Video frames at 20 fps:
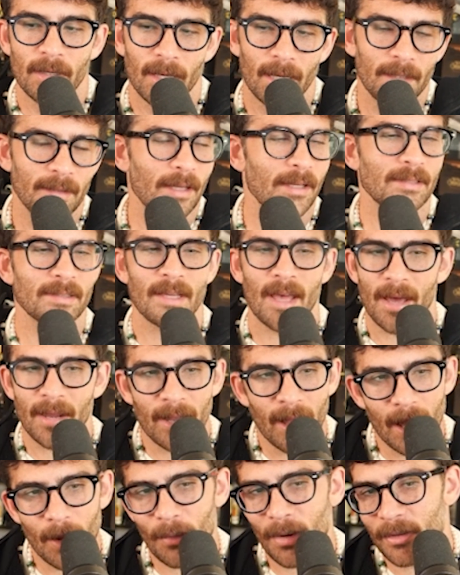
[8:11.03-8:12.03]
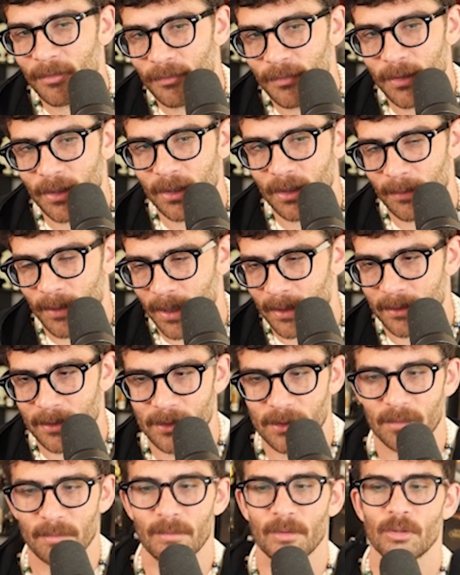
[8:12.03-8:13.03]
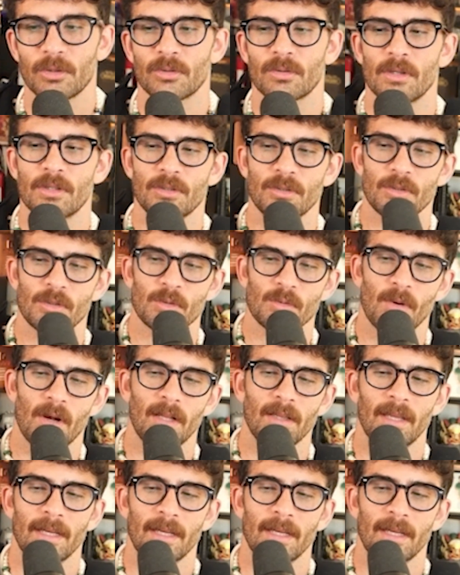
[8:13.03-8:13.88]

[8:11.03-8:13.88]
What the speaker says: And that's kind of how I feel about this administration as well.